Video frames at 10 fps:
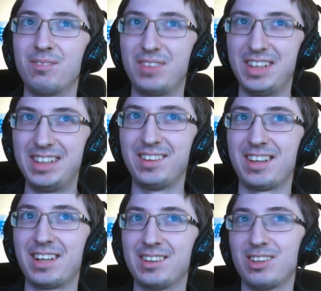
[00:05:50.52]
B.
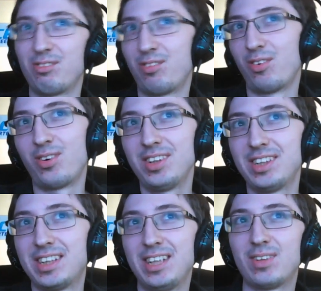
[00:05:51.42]
2004,
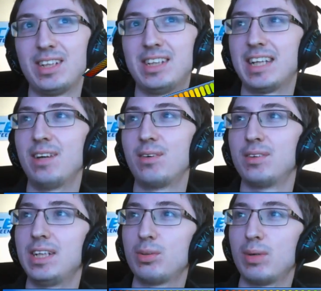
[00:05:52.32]
C. 2010, or
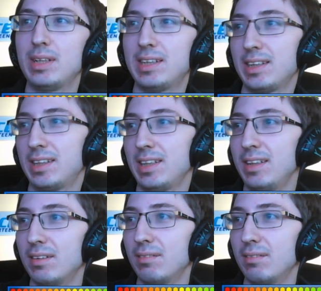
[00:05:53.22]
D. 2016?